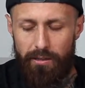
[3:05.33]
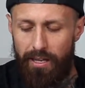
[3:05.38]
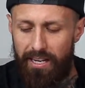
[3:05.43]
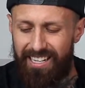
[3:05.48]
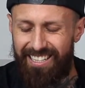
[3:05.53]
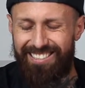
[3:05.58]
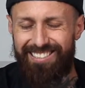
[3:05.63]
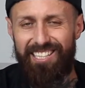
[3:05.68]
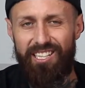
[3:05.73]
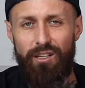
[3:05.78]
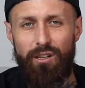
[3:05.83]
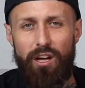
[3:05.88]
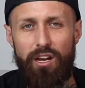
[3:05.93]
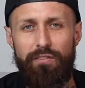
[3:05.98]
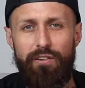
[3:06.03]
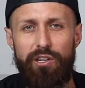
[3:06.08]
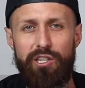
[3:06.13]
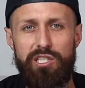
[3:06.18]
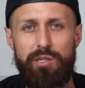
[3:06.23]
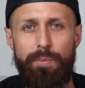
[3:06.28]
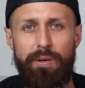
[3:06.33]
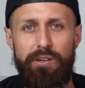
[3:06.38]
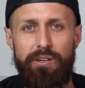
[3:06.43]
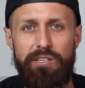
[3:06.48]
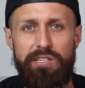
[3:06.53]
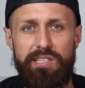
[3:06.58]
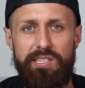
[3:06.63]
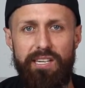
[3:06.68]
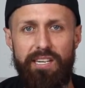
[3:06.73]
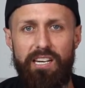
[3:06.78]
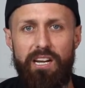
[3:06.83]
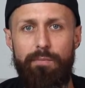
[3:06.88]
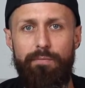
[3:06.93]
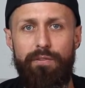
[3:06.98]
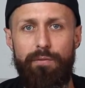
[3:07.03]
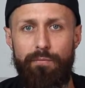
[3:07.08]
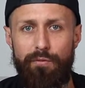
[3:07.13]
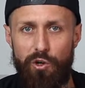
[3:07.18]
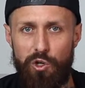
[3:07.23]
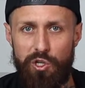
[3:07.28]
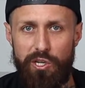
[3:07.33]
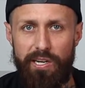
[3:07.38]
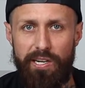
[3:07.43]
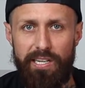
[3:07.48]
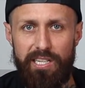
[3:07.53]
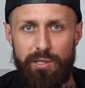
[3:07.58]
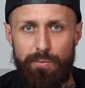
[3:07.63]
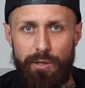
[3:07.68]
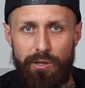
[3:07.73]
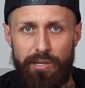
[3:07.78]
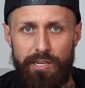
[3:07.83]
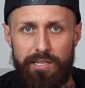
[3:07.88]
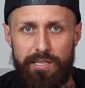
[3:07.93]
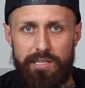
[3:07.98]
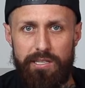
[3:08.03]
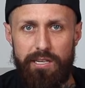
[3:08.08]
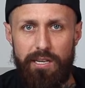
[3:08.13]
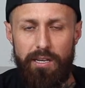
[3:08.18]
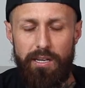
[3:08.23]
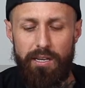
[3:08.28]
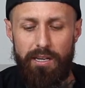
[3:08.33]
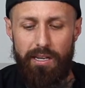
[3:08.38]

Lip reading: Like I said, a lot of your experience is going to come from first-hand experience.